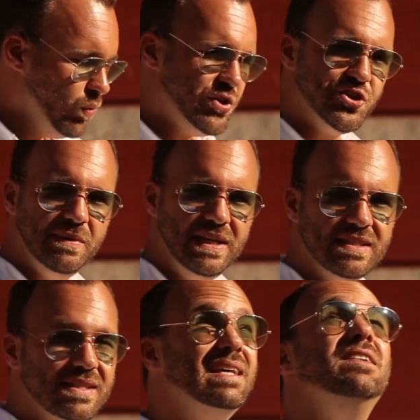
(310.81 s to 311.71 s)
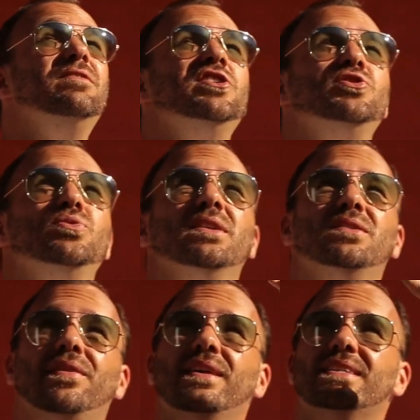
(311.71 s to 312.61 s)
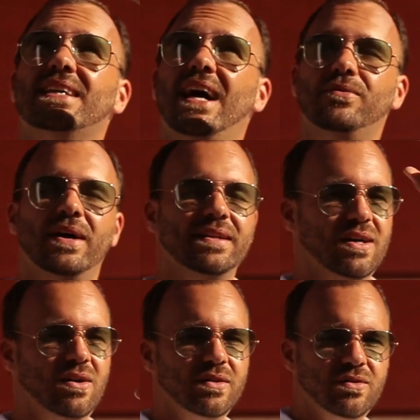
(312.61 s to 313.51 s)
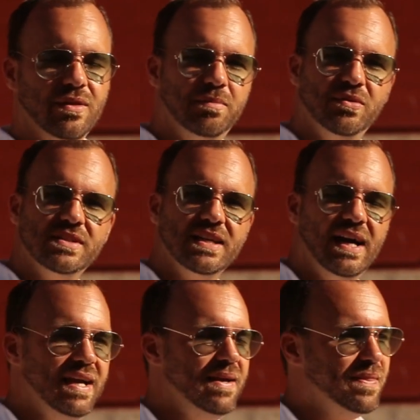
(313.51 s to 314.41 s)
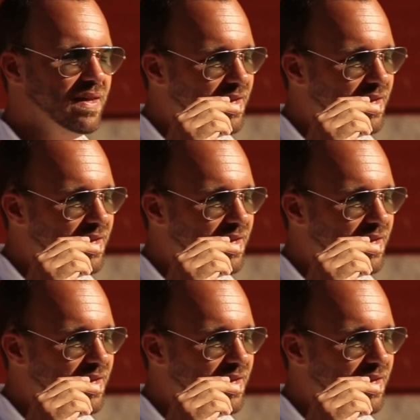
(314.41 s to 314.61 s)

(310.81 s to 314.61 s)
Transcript: which means that if I shoot into the sky right now, into the blue sky,